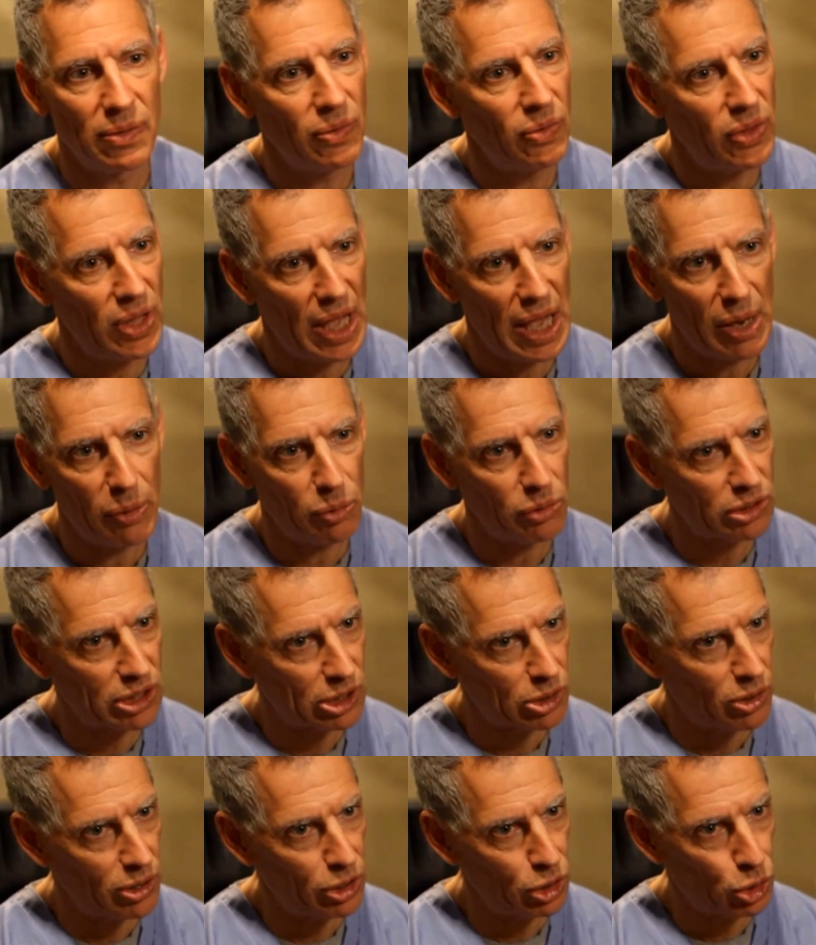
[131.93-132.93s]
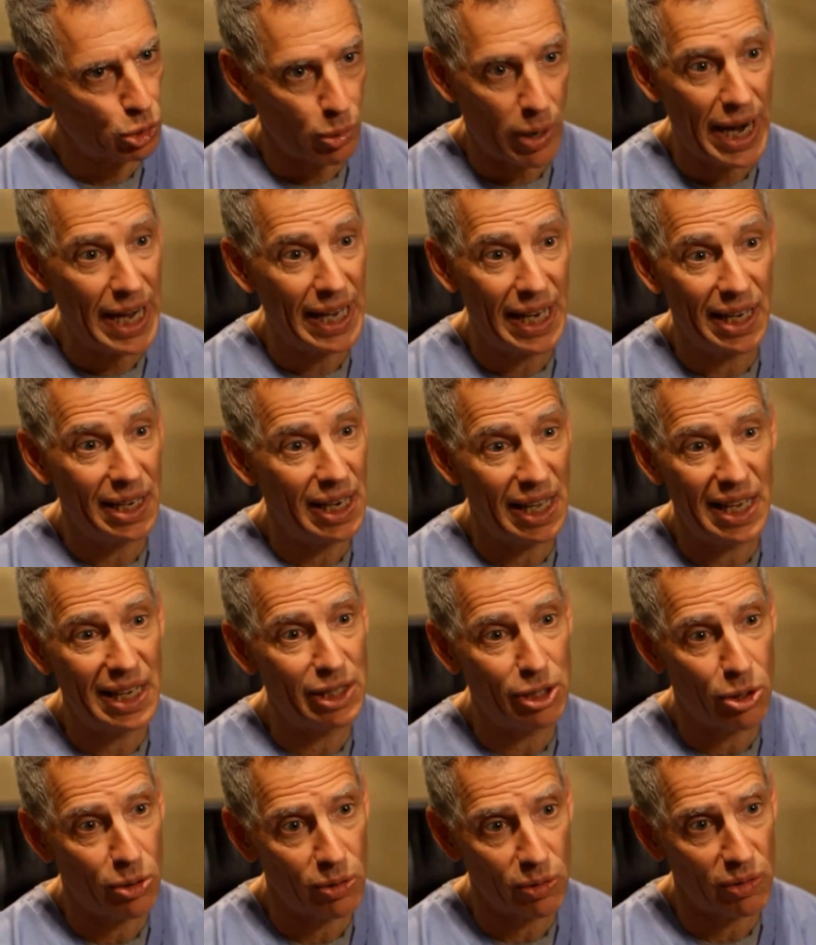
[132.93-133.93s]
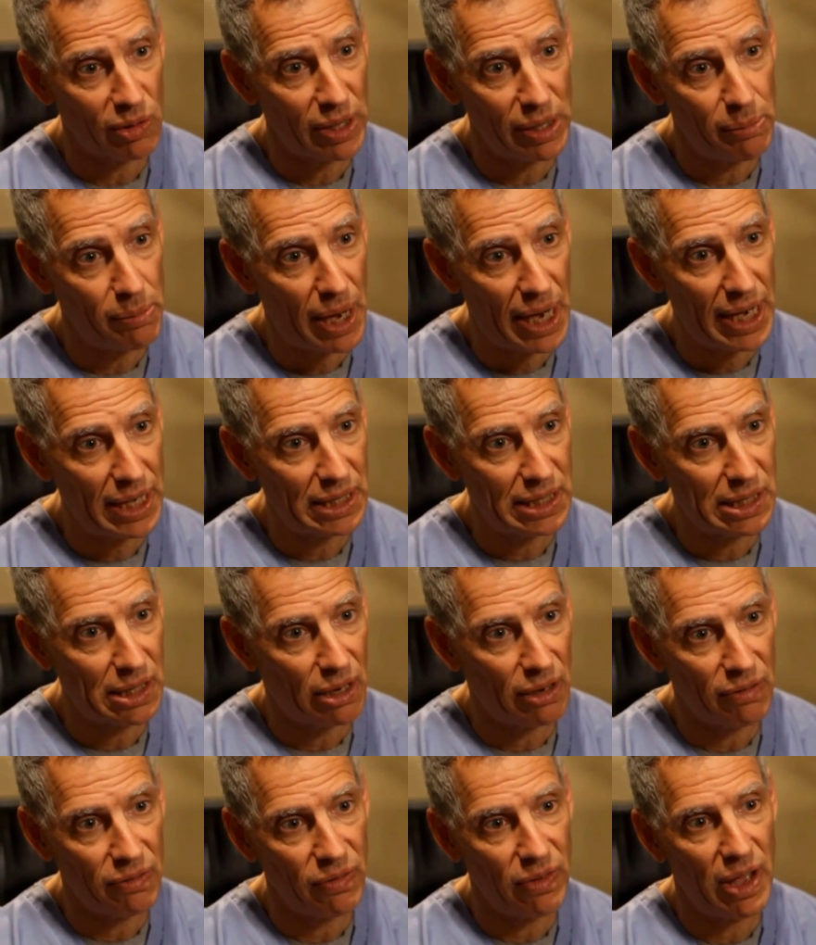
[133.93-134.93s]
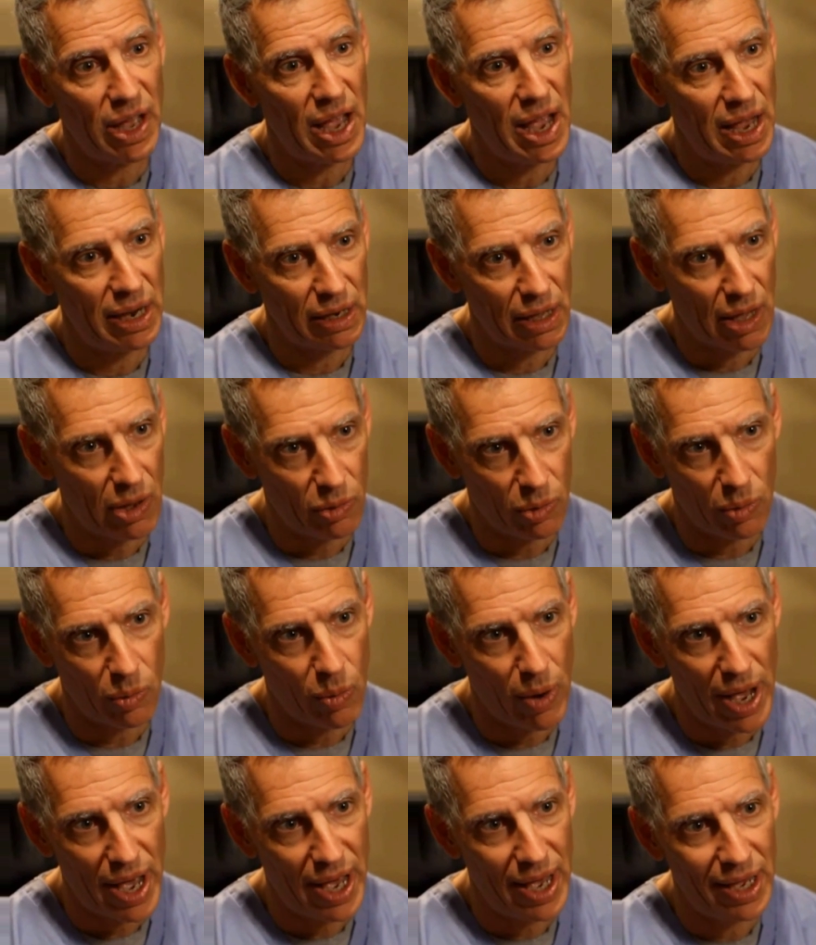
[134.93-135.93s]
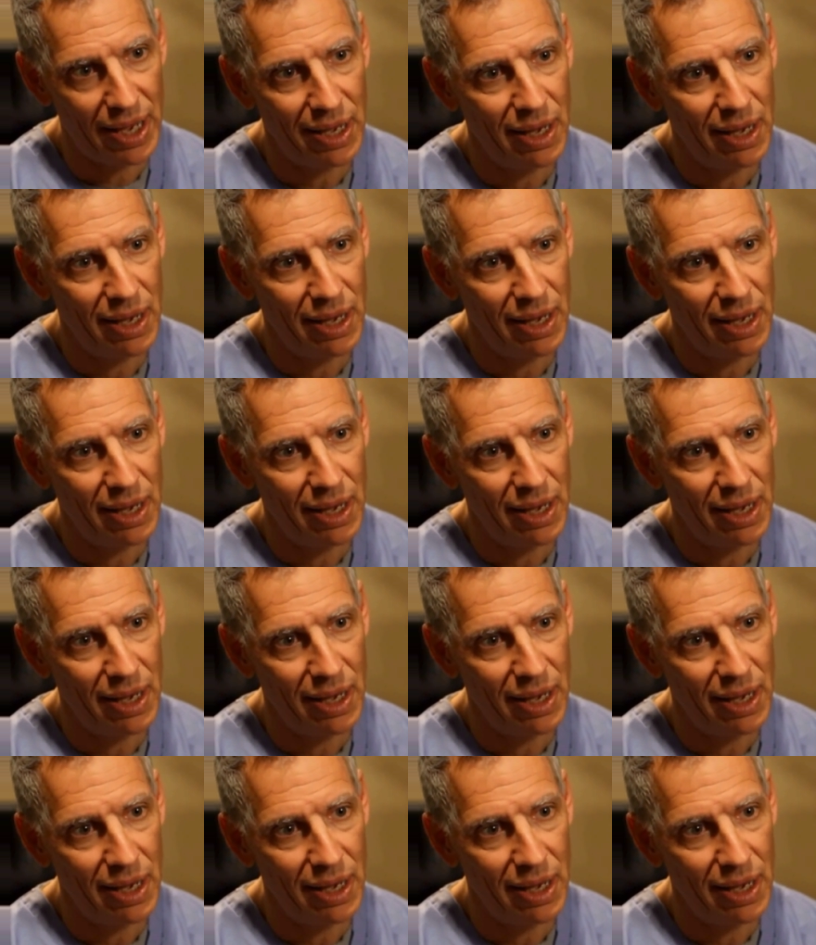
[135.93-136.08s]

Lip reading: it will start draining internally by itself and go away.